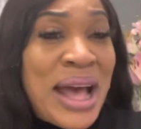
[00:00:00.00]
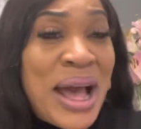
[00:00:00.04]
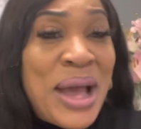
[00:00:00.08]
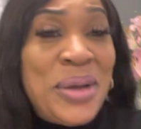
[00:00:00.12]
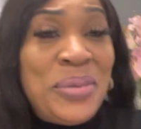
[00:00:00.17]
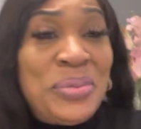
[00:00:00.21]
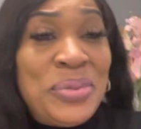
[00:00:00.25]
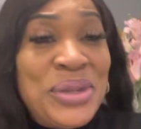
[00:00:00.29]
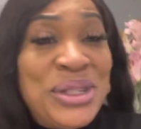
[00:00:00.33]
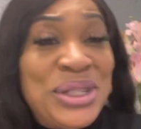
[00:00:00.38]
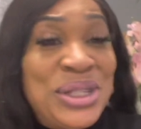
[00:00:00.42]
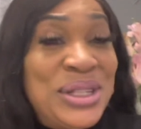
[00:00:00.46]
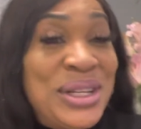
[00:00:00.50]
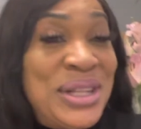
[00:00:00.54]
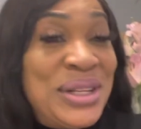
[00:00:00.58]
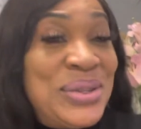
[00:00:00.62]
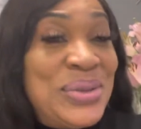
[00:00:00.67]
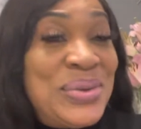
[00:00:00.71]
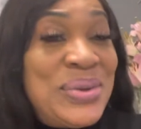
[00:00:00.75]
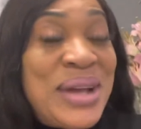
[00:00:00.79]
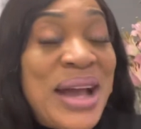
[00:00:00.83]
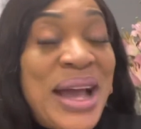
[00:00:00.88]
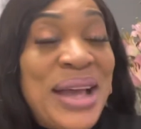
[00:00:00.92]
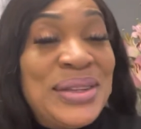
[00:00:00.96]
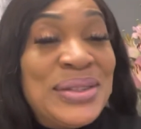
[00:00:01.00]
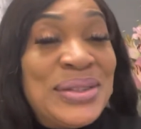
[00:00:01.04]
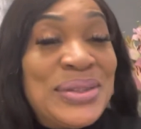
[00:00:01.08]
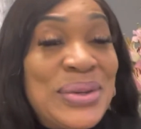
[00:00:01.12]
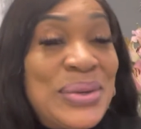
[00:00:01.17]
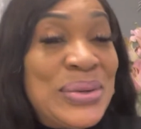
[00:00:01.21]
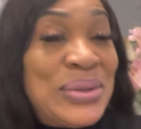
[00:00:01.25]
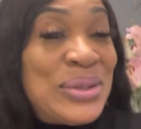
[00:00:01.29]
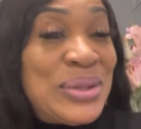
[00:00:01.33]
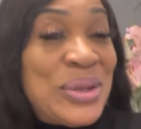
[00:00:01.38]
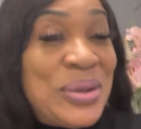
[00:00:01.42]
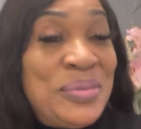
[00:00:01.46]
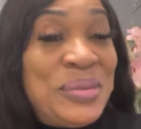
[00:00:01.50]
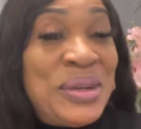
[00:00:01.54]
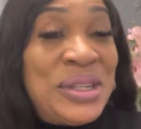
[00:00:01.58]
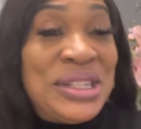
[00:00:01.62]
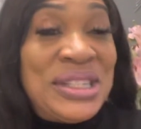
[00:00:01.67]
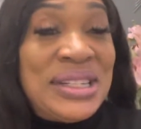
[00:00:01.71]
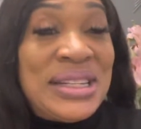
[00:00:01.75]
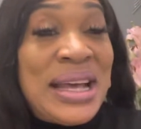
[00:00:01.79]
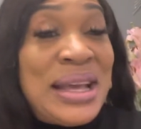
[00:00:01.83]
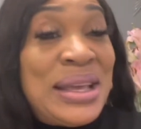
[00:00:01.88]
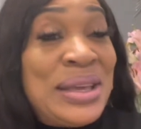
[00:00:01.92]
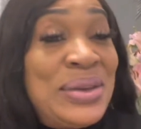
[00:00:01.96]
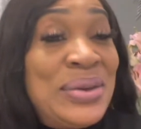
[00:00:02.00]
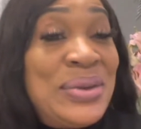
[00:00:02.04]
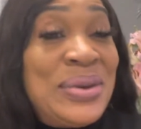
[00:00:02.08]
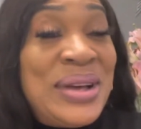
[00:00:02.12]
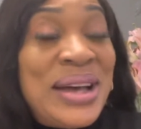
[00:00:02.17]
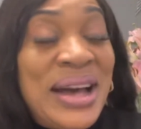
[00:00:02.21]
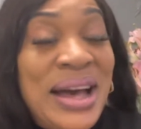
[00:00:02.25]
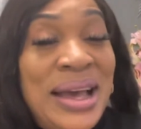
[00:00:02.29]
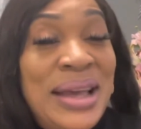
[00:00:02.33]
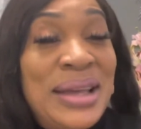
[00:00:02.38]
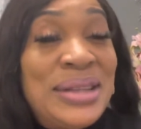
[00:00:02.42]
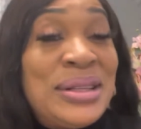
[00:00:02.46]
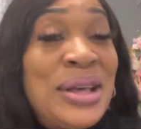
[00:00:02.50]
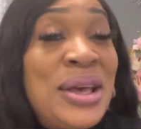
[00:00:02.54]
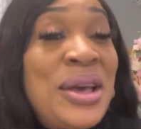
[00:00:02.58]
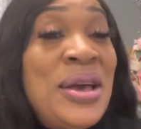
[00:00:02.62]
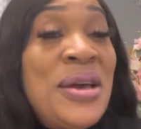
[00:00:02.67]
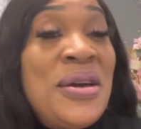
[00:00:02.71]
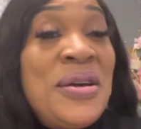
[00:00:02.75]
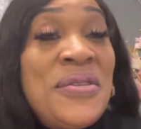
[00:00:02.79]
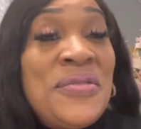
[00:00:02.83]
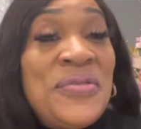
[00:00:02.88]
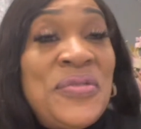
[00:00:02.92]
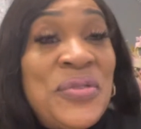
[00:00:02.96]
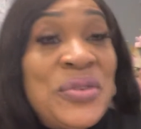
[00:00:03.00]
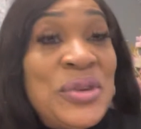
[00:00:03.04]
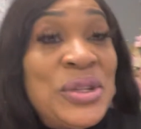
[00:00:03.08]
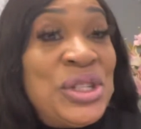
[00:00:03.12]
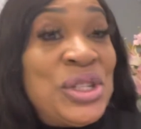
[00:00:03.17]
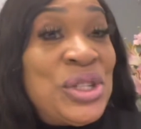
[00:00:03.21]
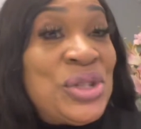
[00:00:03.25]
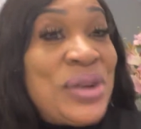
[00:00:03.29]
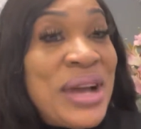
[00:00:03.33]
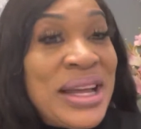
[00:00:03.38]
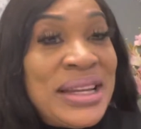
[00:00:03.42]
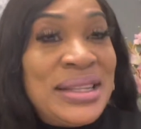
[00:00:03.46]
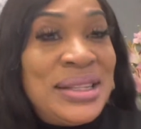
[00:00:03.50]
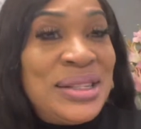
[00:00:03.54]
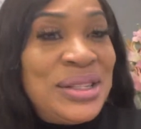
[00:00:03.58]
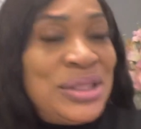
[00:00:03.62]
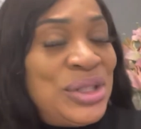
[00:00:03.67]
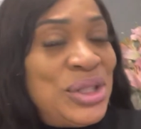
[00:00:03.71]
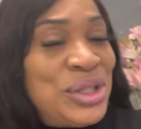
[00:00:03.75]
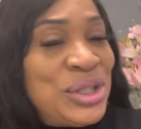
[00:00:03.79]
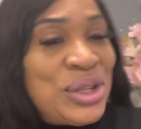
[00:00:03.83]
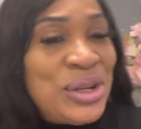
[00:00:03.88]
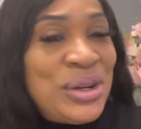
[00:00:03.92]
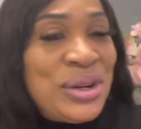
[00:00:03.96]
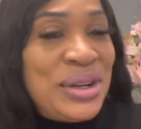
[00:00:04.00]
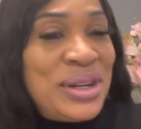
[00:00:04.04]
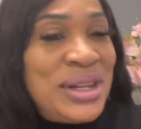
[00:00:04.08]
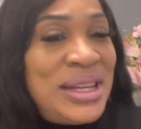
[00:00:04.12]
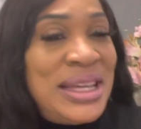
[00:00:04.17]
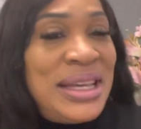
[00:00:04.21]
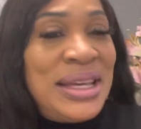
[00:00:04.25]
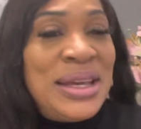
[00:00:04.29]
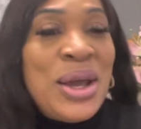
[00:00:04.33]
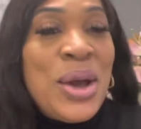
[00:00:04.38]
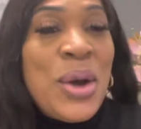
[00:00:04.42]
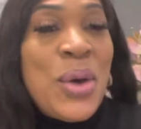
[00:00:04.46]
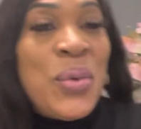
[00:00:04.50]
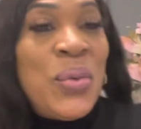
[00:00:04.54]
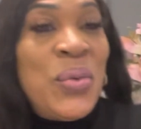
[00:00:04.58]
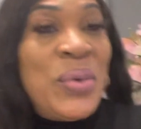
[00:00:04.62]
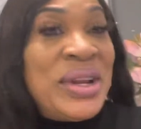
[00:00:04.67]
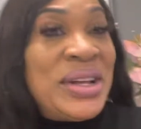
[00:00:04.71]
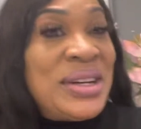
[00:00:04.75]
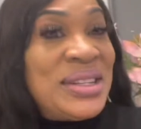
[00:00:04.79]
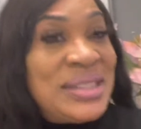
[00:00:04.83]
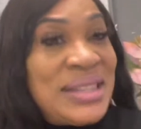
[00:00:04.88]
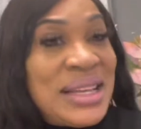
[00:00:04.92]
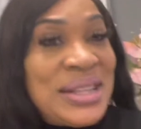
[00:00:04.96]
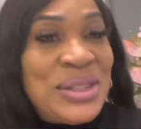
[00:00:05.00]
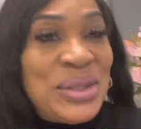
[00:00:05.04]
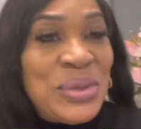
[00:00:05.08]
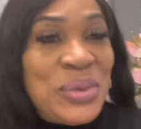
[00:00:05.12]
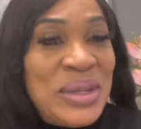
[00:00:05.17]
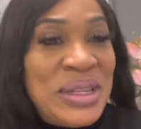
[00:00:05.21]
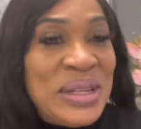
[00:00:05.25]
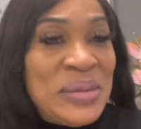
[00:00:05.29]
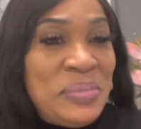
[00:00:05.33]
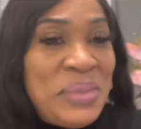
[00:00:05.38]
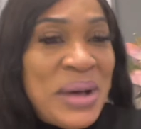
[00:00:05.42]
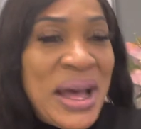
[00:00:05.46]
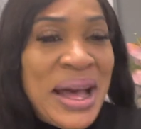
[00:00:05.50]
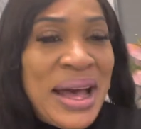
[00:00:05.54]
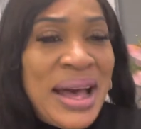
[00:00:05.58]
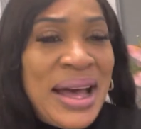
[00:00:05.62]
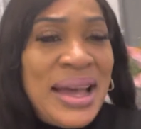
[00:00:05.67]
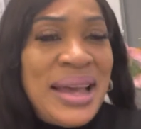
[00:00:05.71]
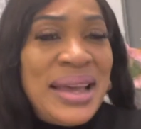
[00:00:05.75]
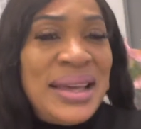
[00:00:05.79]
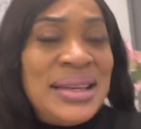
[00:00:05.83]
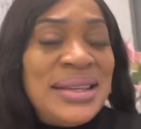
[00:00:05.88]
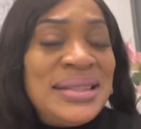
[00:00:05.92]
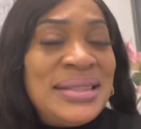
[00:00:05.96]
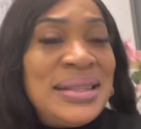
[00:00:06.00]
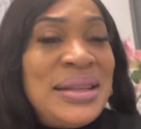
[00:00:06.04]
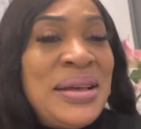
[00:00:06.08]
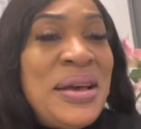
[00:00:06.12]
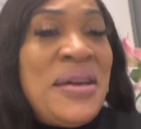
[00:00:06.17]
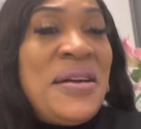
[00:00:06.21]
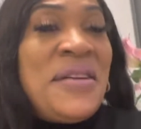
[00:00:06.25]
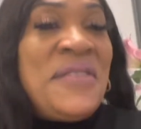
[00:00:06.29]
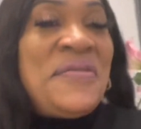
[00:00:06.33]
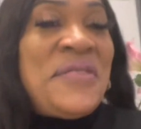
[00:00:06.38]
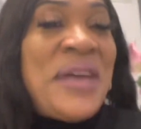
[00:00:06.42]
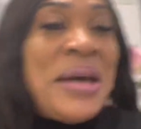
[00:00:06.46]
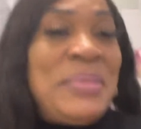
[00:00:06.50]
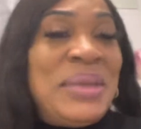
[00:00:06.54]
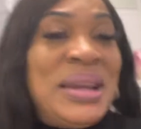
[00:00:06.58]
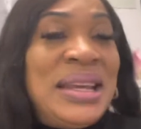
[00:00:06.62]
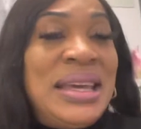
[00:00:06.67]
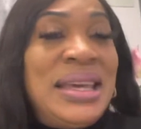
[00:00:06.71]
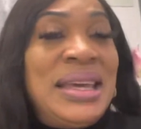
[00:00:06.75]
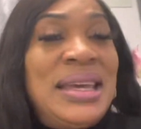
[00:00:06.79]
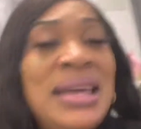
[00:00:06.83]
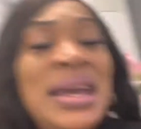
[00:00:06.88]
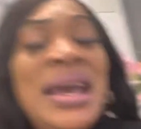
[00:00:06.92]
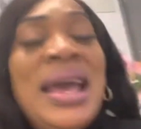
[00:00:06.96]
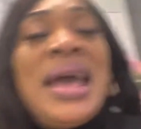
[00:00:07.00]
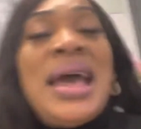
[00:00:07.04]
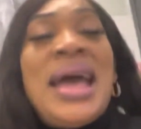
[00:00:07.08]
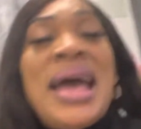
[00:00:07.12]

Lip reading: I appreciate you guys so much. Thank you guys for treading the journey with us as Sweetie Pies family.